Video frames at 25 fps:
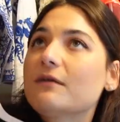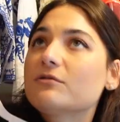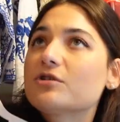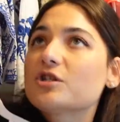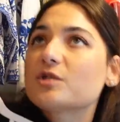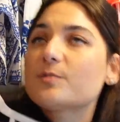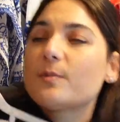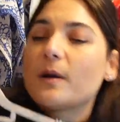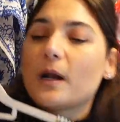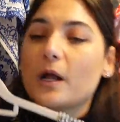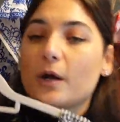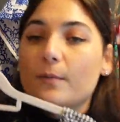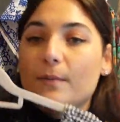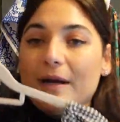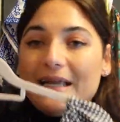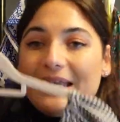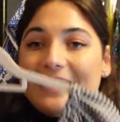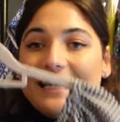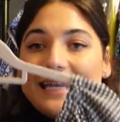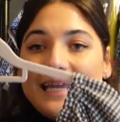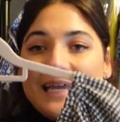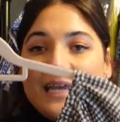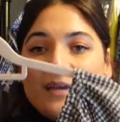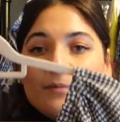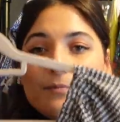just below my
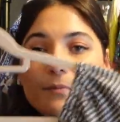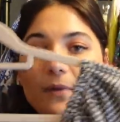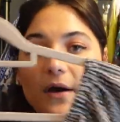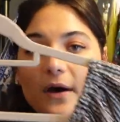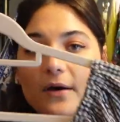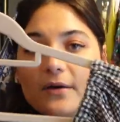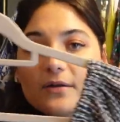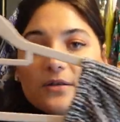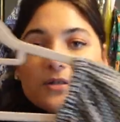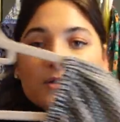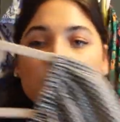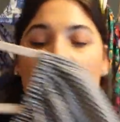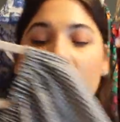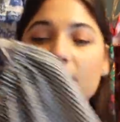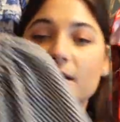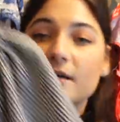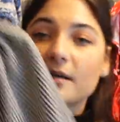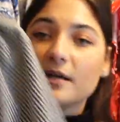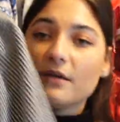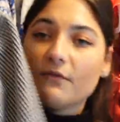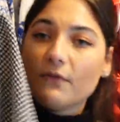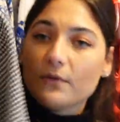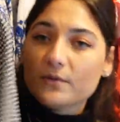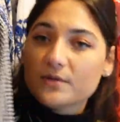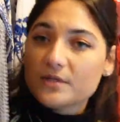knee, but
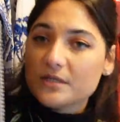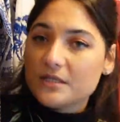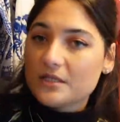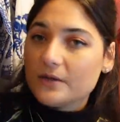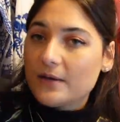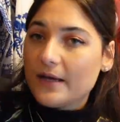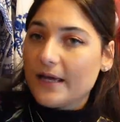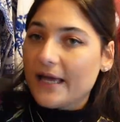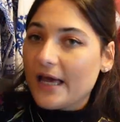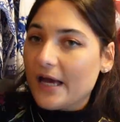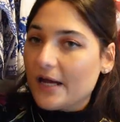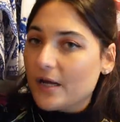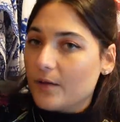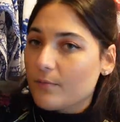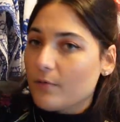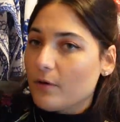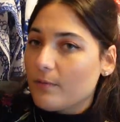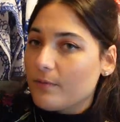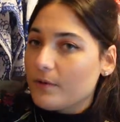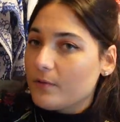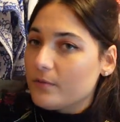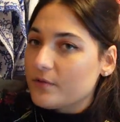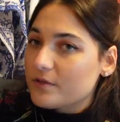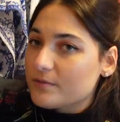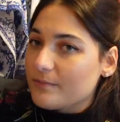If I was to do it again, I
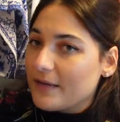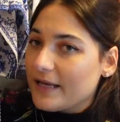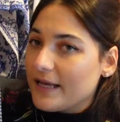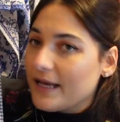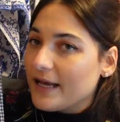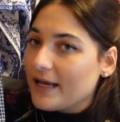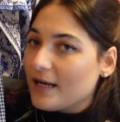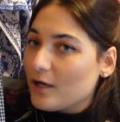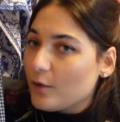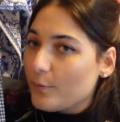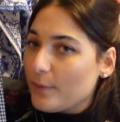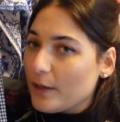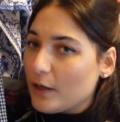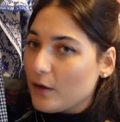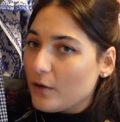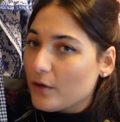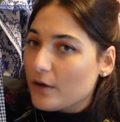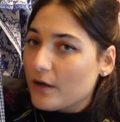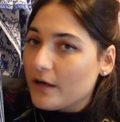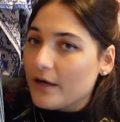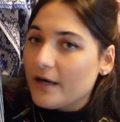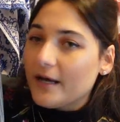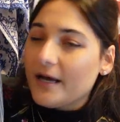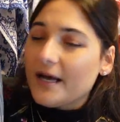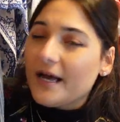probably would make it a little bit
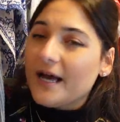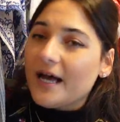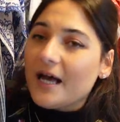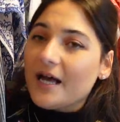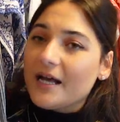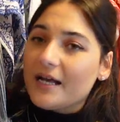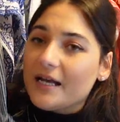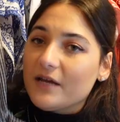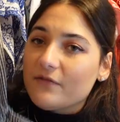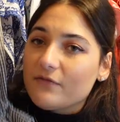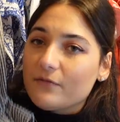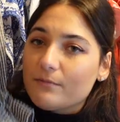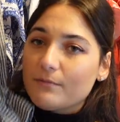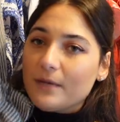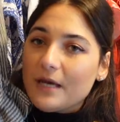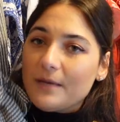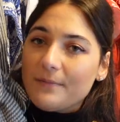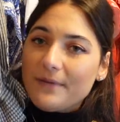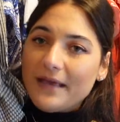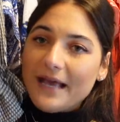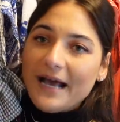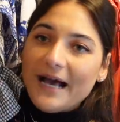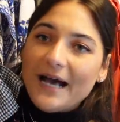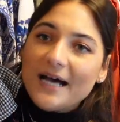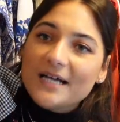longer and even
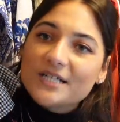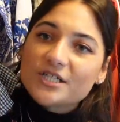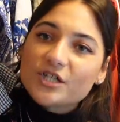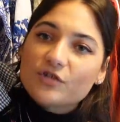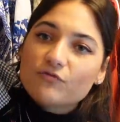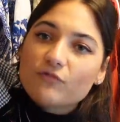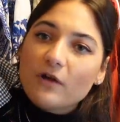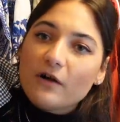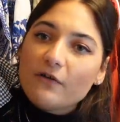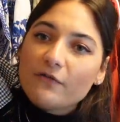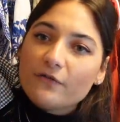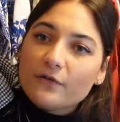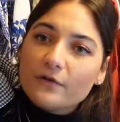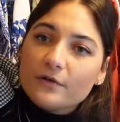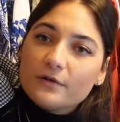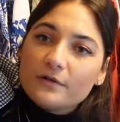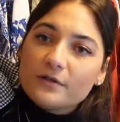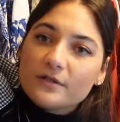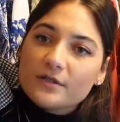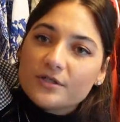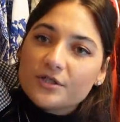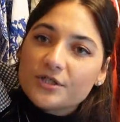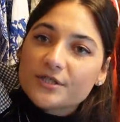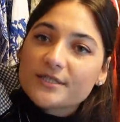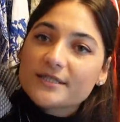maybe add a ruffle
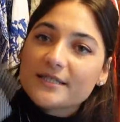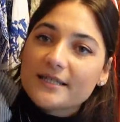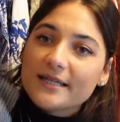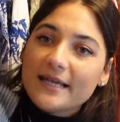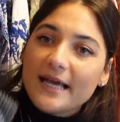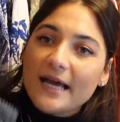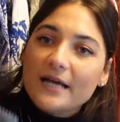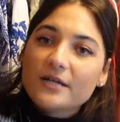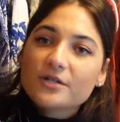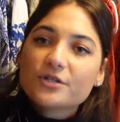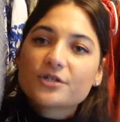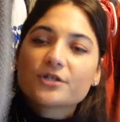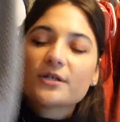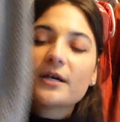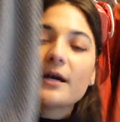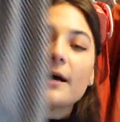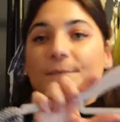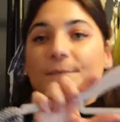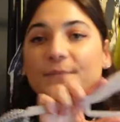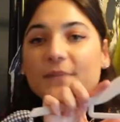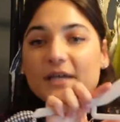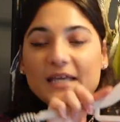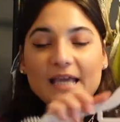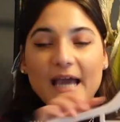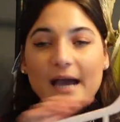just at the edge.
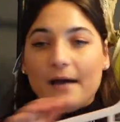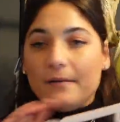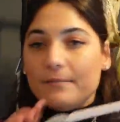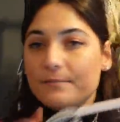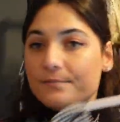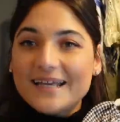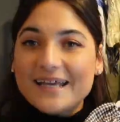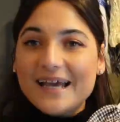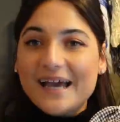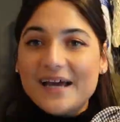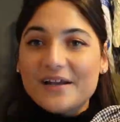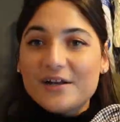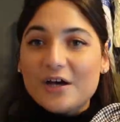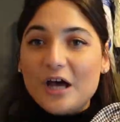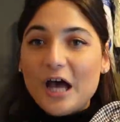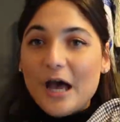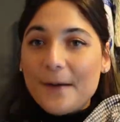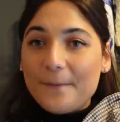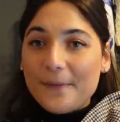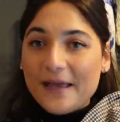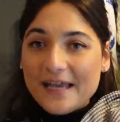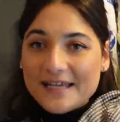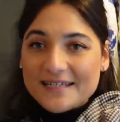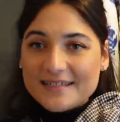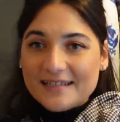But yeah, again, a
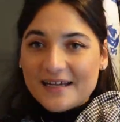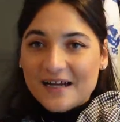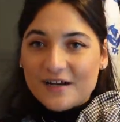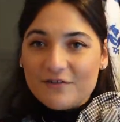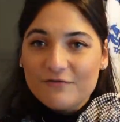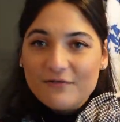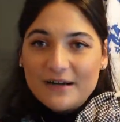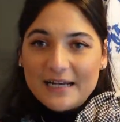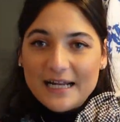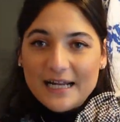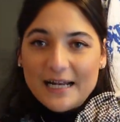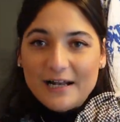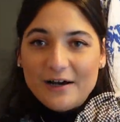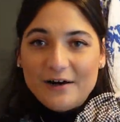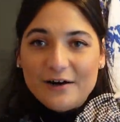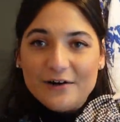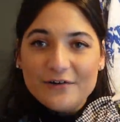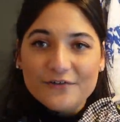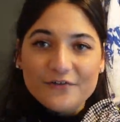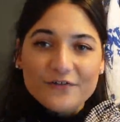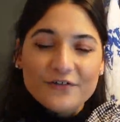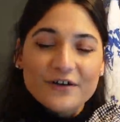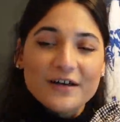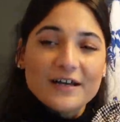piece that I really love